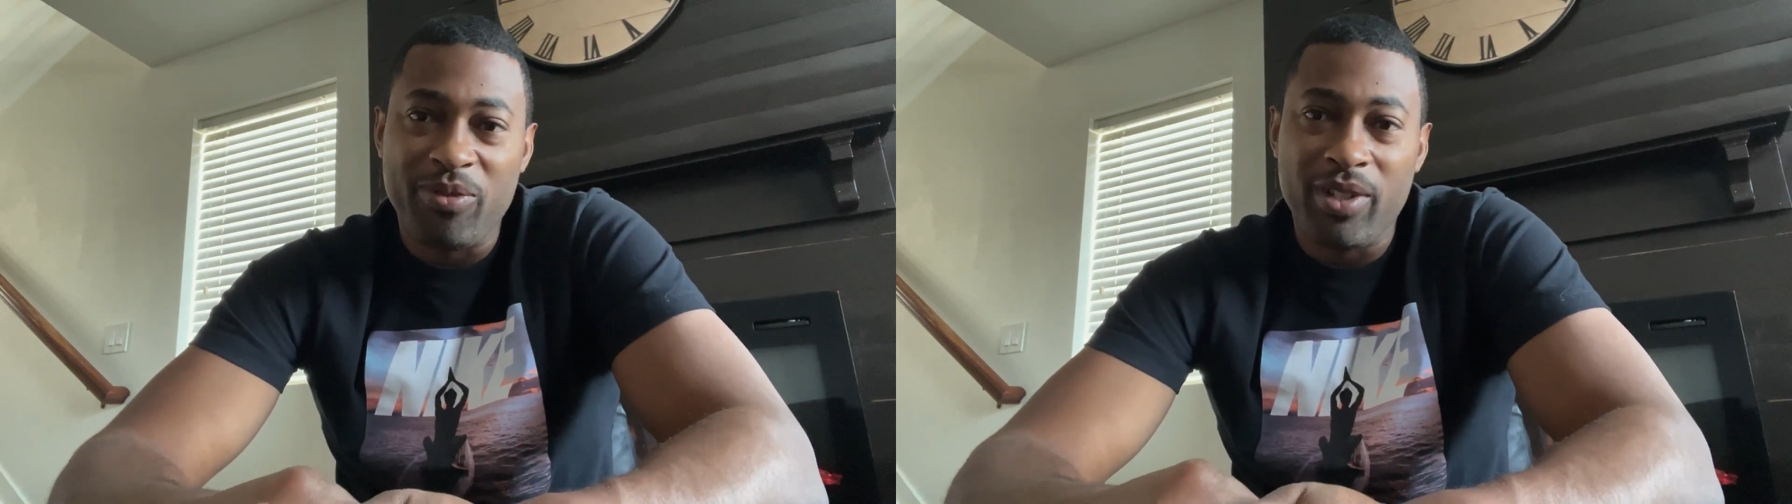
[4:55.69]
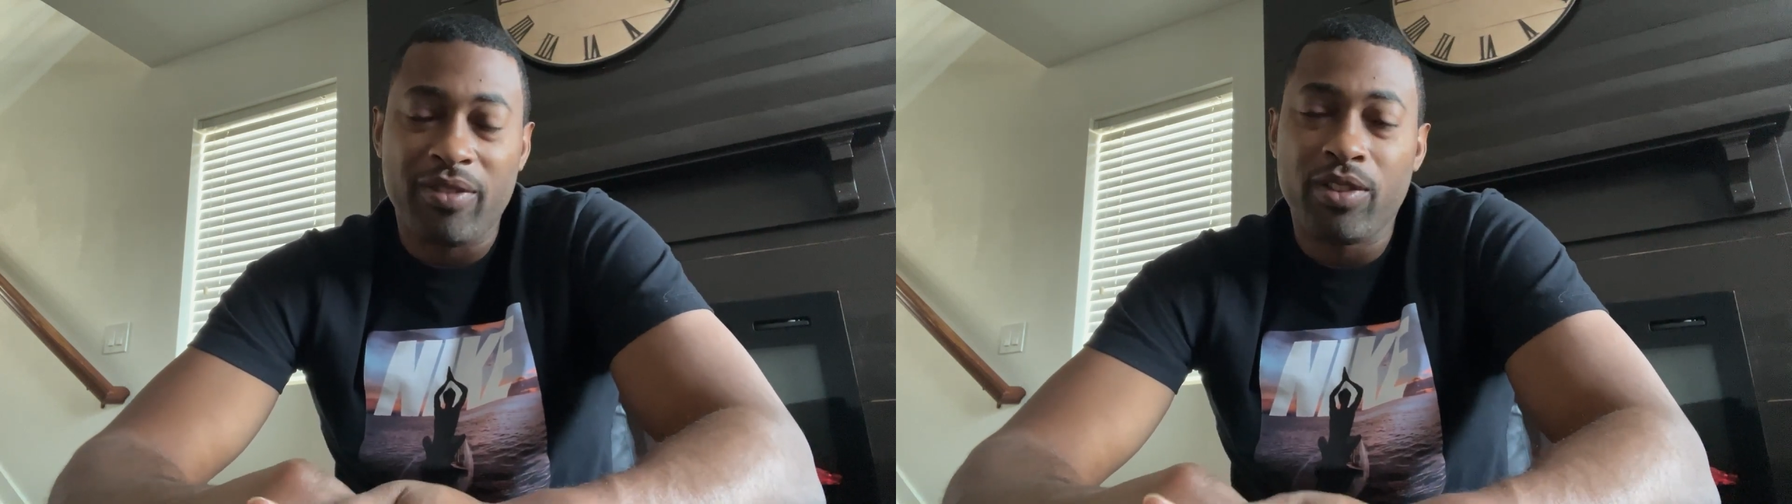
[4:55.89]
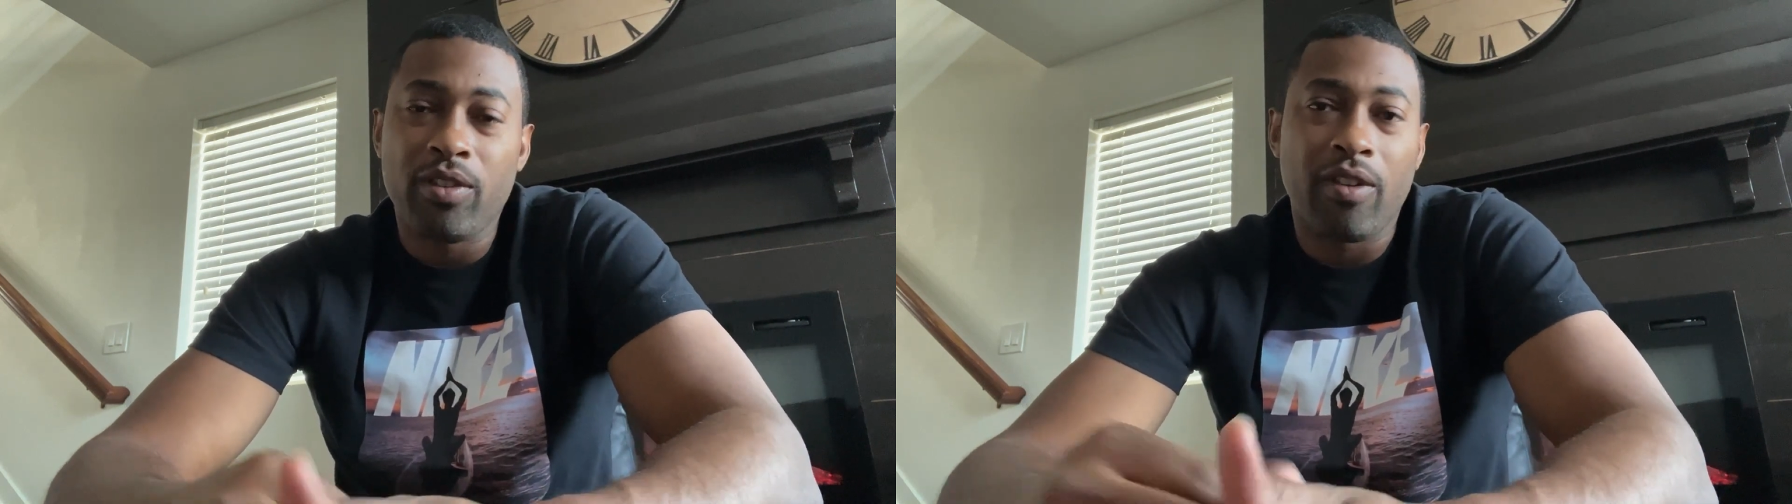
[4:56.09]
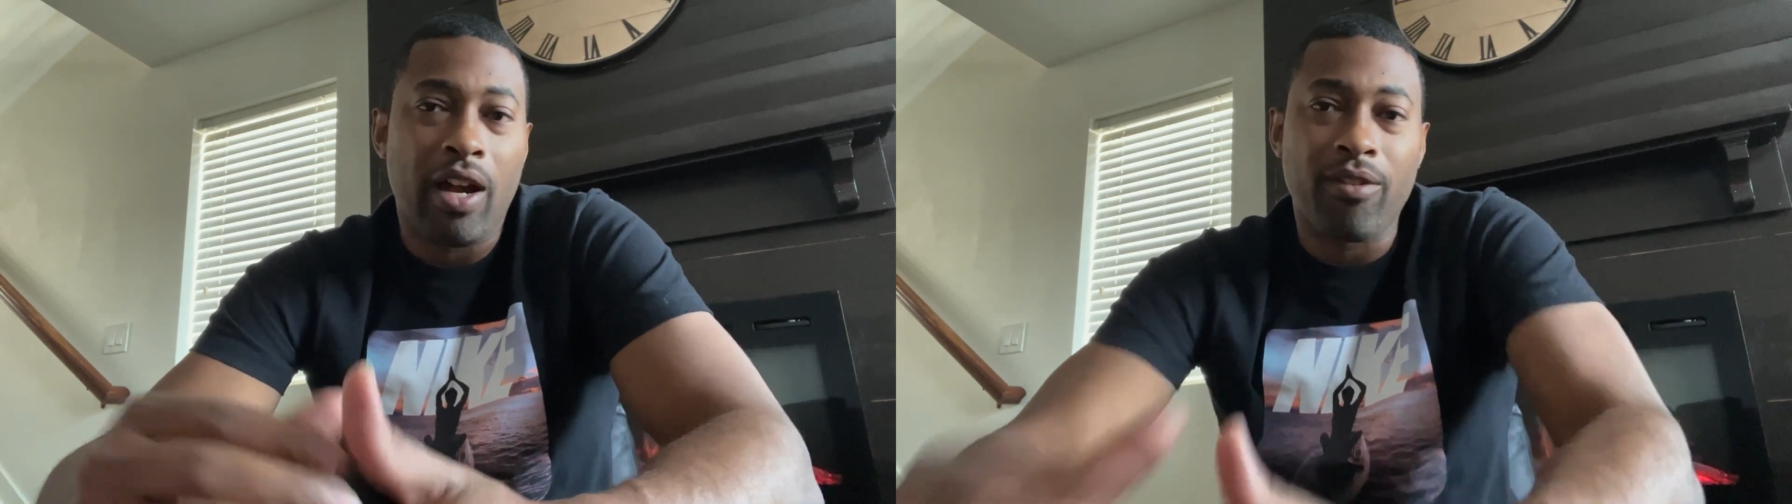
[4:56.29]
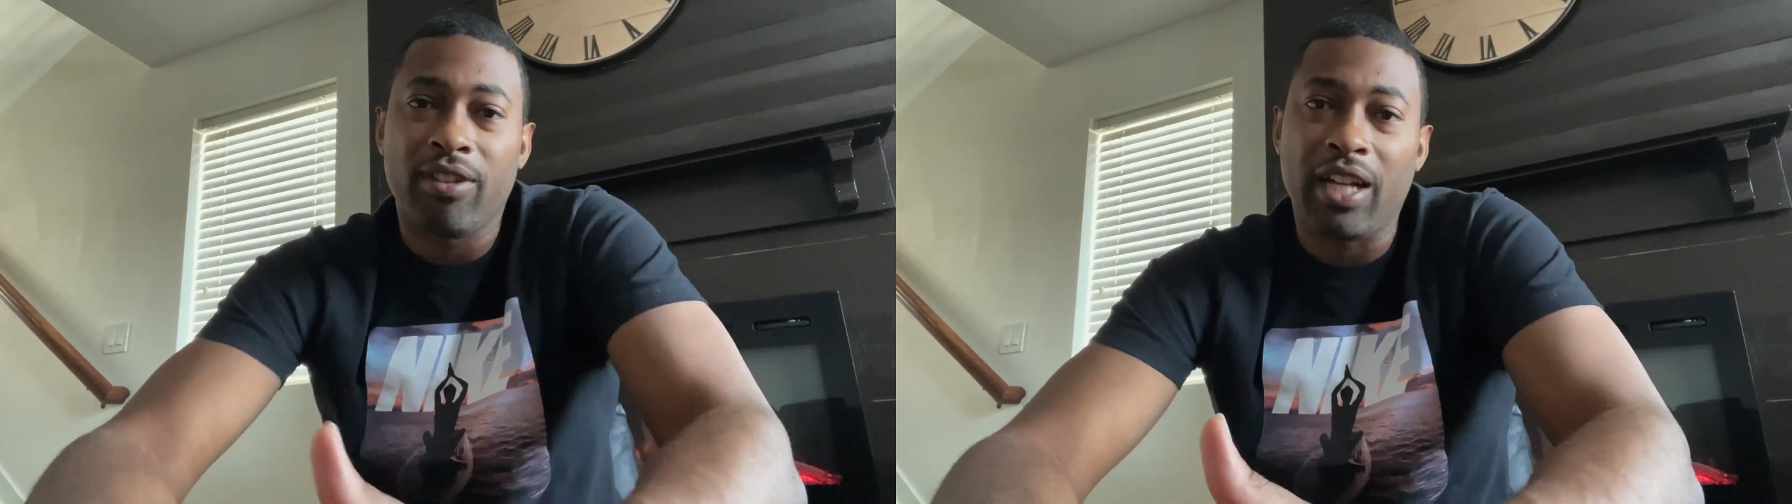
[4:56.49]
If you
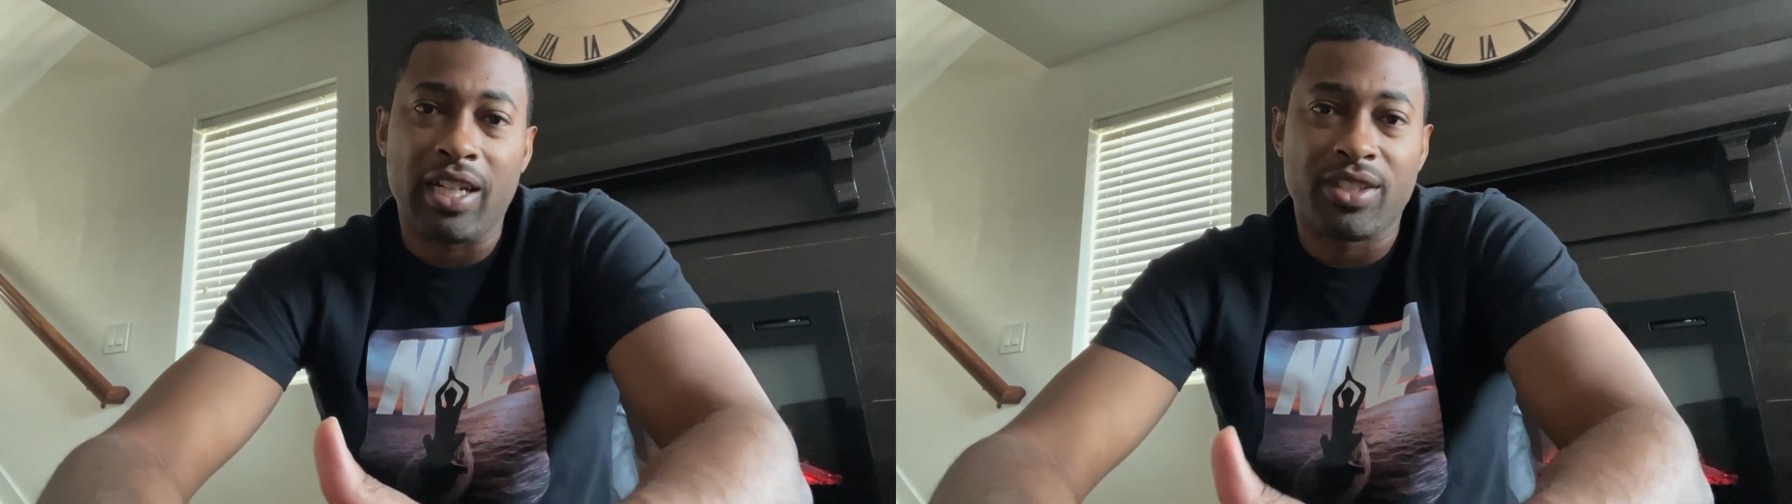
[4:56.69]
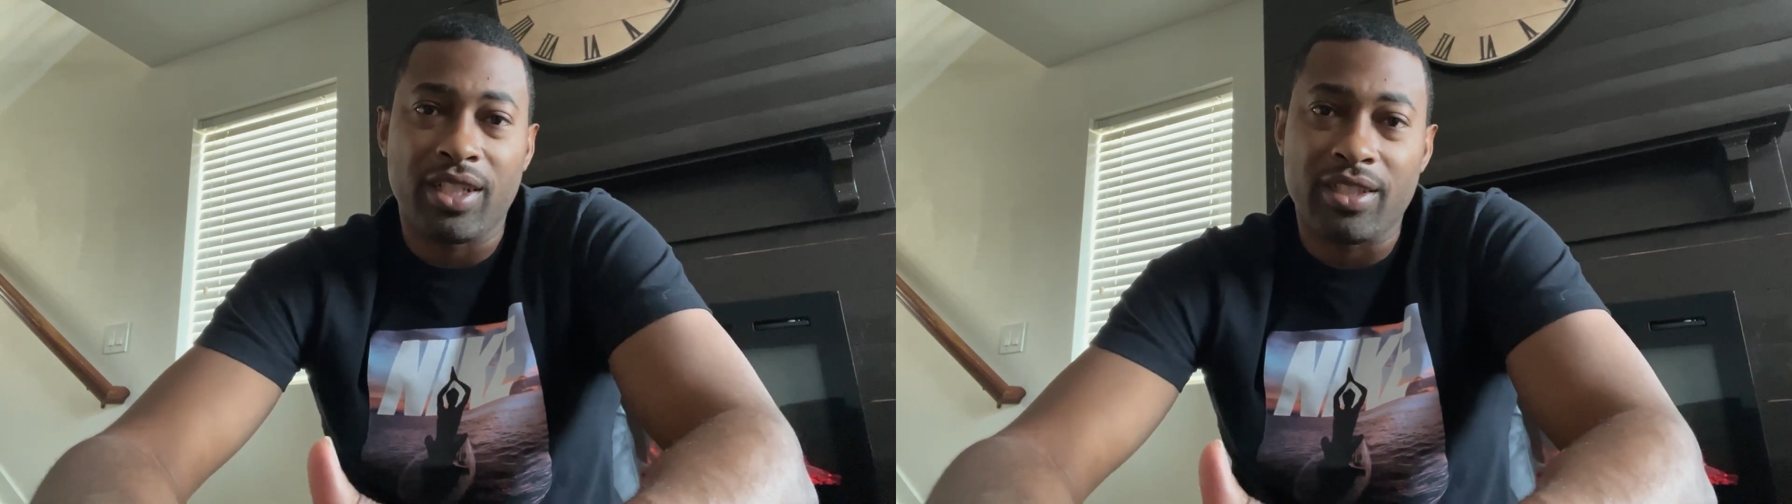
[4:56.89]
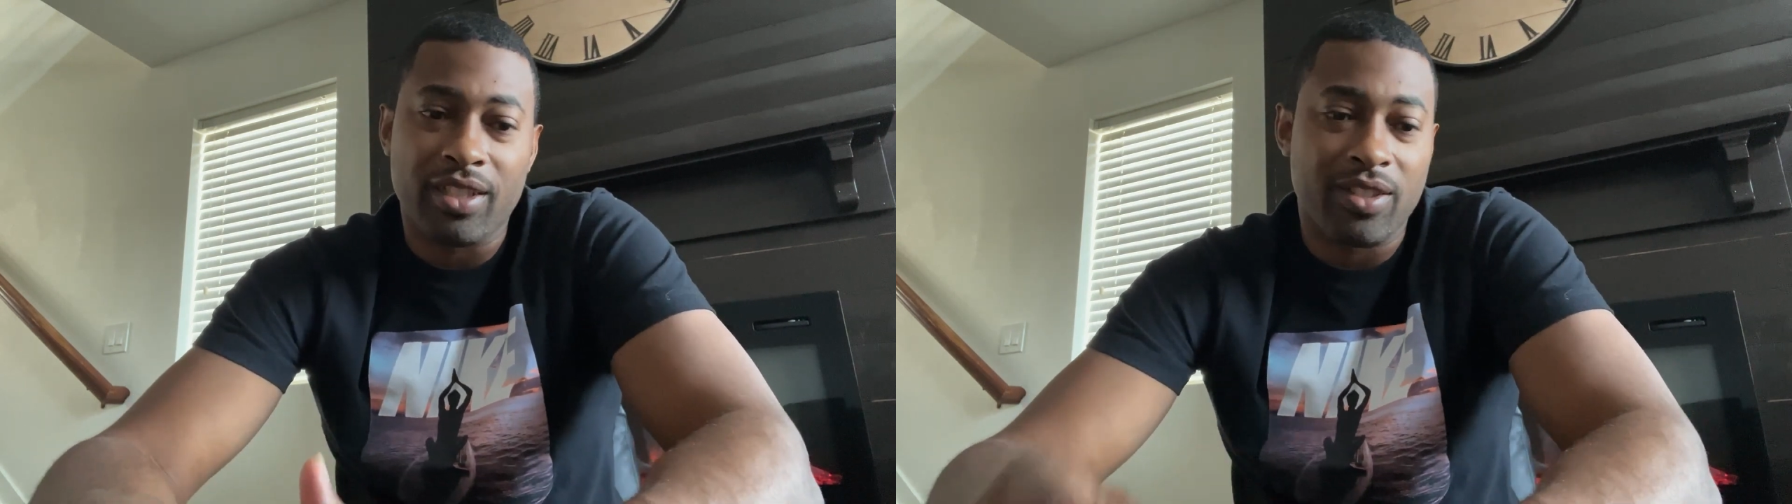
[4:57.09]
ever got a chance to go